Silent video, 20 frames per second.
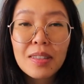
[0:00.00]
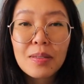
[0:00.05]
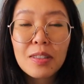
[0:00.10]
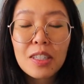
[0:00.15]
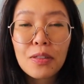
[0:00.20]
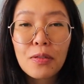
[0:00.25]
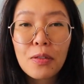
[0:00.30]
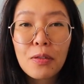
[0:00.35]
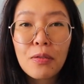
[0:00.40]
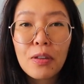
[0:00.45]
is a
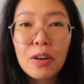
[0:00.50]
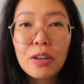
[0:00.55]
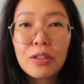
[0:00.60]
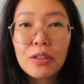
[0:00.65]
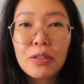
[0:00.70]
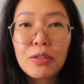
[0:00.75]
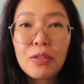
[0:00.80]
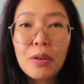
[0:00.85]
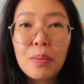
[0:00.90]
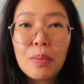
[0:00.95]
different
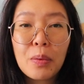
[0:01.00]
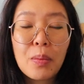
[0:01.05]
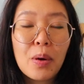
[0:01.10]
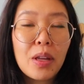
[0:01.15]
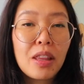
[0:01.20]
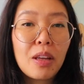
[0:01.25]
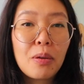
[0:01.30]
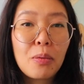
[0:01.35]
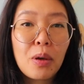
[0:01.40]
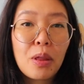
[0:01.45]
version from the
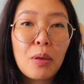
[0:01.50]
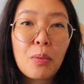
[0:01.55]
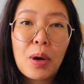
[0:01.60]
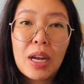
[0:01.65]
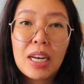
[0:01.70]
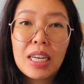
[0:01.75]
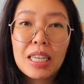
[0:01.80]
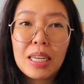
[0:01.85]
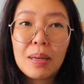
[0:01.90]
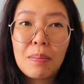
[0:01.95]
one that With
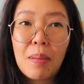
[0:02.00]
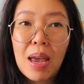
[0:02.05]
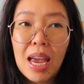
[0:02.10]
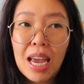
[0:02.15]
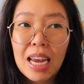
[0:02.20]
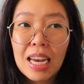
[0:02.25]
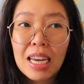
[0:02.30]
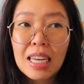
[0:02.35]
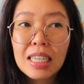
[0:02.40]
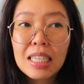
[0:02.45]
Wendy
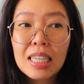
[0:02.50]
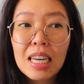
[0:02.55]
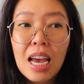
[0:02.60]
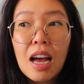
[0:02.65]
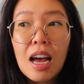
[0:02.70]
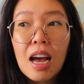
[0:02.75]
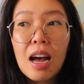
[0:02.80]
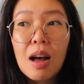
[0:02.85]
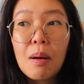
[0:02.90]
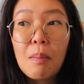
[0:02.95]
made.
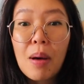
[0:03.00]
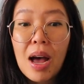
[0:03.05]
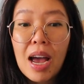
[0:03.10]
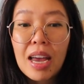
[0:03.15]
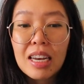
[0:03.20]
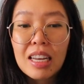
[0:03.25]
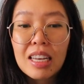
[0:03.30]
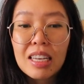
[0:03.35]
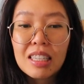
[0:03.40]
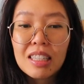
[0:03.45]

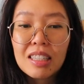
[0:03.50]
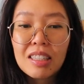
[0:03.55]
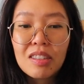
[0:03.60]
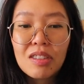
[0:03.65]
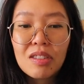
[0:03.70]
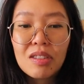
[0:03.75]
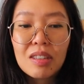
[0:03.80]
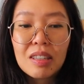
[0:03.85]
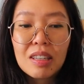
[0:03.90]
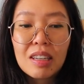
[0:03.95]
Mine
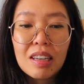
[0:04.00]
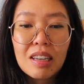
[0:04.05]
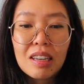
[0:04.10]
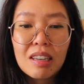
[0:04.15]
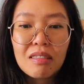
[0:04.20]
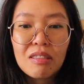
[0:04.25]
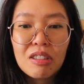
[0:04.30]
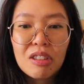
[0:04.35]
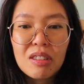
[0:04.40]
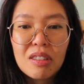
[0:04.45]
is
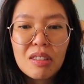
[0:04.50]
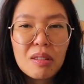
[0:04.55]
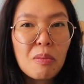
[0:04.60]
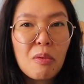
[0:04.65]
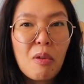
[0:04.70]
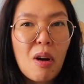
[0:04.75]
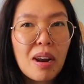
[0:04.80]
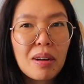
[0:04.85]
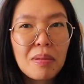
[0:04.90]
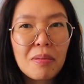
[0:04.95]
just some
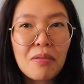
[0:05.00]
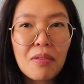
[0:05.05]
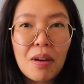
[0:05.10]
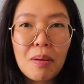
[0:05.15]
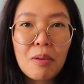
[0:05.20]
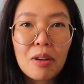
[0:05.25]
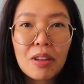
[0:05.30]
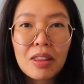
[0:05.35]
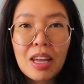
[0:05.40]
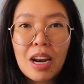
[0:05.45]
random
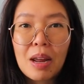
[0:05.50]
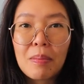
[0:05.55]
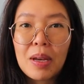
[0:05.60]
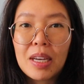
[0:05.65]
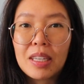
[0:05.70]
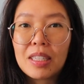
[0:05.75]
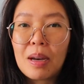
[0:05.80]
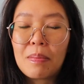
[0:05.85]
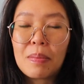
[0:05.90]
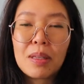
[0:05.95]
fabric that I
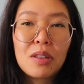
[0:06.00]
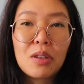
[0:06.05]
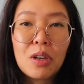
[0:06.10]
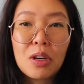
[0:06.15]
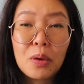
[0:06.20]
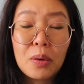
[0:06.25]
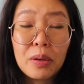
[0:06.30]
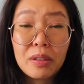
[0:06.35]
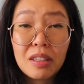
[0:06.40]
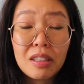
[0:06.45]
picked up. It's
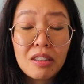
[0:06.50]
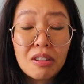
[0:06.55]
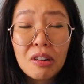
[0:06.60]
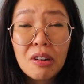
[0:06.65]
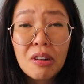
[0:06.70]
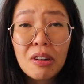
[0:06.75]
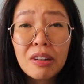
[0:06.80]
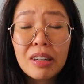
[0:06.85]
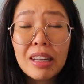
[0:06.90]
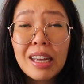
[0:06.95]
not quilted at
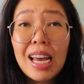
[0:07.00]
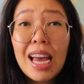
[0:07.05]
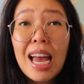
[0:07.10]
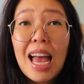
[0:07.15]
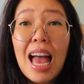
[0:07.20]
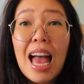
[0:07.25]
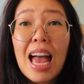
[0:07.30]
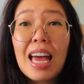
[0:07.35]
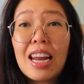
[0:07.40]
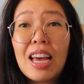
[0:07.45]
all,
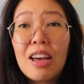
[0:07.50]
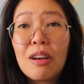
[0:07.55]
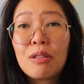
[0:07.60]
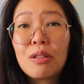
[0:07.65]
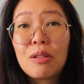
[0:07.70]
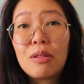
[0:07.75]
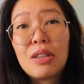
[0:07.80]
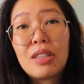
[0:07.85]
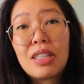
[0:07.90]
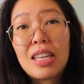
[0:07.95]
and I
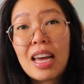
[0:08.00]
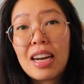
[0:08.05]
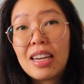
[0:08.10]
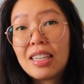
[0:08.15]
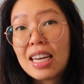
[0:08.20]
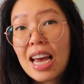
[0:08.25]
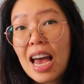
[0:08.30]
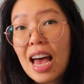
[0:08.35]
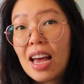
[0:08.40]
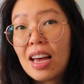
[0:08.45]
also
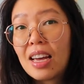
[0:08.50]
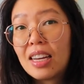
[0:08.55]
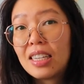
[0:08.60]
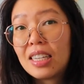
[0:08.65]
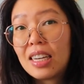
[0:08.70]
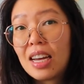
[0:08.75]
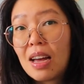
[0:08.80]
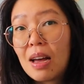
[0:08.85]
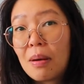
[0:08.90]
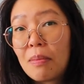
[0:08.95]
decided to
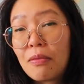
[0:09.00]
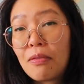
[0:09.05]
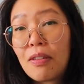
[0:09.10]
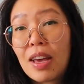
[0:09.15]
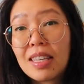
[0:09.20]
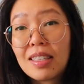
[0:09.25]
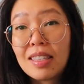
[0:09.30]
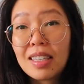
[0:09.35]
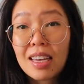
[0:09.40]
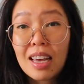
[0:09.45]
add
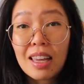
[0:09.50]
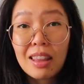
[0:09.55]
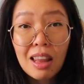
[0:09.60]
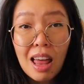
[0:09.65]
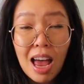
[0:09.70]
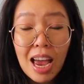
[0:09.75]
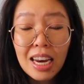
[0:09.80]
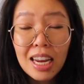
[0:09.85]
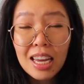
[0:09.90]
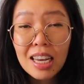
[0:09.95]
facing and
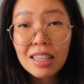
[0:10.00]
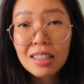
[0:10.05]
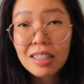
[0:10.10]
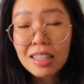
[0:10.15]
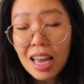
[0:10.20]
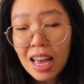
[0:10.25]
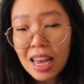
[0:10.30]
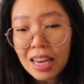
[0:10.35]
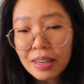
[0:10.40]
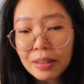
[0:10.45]
lining
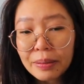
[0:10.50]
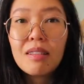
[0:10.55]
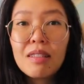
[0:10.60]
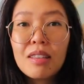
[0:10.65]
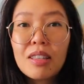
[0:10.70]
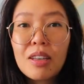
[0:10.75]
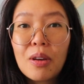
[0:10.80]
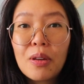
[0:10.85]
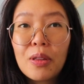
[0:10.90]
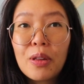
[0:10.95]
inside.
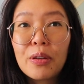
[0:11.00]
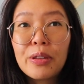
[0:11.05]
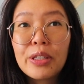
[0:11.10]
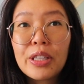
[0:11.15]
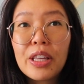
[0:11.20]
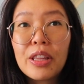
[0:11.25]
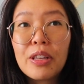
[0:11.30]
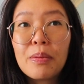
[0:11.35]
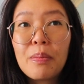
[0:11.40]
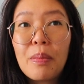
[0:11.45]
So
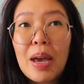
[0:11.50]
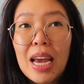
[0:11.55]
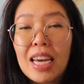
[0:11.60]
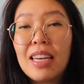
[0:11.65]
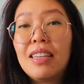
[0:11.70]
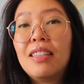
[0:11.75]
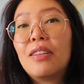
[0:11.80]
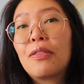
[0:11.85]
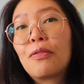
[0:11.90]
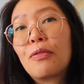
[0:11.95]
those are the
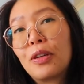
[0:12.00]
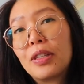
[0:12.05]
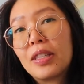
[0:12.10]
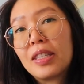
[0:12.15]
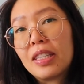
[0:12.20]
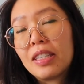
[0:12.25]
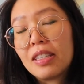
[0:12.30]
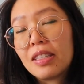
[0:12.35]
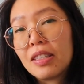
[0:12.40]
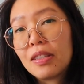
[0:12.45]
main
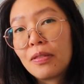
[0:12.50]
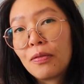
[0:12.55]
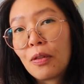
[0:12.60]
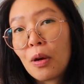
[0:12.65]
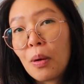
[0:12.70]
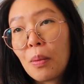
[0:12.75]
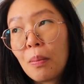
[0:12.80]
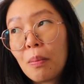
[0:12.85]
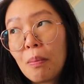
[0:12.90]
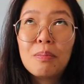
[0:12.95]
differences
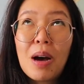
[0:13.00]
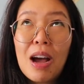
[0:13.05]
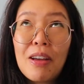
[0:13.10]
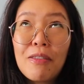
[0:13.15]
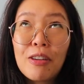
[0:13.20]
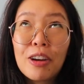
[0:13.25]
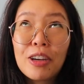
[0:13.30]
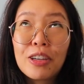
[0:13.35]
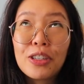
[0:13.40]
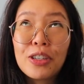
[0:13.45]
from
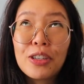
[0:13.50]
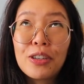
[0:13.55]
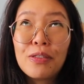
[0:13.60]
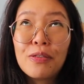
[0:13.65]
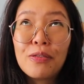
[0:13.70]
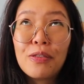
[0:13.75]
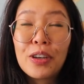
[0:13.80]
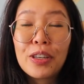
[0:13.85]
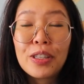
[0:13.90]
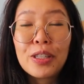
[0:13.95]
my
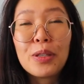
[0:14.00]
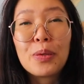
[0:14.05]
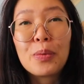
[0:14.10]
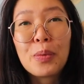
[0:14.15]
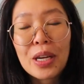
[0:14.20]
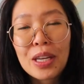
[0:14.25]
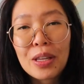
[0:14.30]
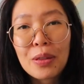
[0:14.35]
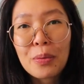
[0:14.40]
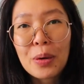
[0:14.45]
version versus
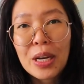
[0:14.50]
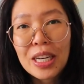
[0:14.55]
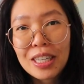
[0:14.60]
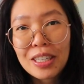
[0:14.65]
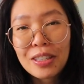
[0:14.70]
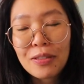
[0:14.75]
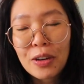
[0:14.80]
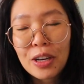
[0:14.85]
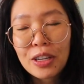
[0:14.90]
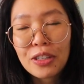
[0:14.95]
With
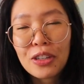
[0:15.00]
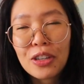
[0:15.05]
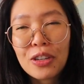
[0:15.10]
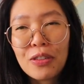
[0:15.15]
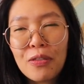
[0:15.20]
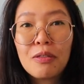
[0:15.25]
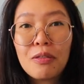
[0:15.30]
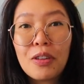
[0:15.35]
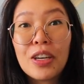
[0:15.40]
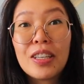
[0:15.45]
Wendy's
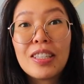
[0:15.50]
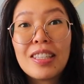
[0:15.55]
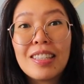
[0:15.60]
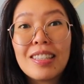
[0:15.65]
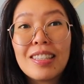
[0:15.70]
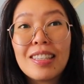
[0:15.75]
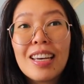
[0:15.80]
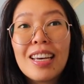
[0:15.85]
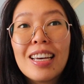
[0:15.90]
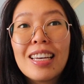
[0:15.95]
version
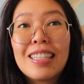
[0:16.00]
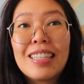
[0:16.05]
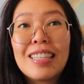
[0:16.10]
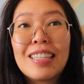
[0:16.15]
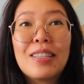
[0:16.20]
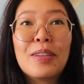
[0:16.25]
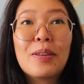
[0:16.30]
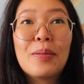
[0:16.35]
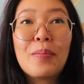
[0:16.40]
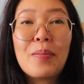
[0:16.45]
versus
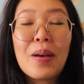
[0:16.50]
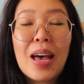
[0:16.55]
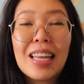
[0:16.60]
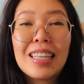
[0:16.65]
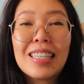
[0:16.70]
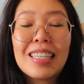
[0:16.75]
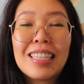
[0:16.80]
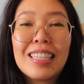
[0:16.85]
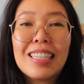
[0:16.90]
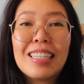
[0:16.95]
Cecilie
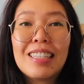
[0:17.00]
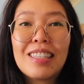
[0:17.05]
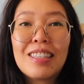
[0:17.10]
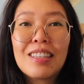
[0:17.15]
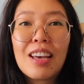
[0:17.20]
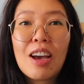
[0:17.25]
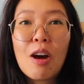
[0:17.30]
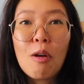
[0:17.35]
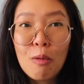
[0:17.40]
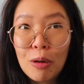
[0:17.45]

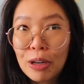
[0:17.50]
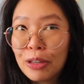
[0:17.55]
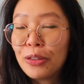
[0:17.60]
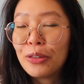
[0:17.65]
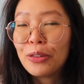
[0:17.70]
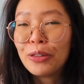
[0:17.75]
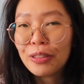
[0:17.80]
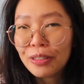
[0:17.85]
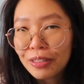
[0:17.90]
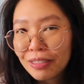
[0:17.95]
Bahnsen's
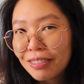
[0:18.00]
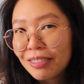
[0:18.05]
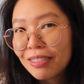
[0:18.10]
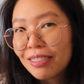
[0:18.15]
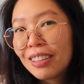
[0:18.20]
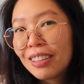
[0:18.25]
original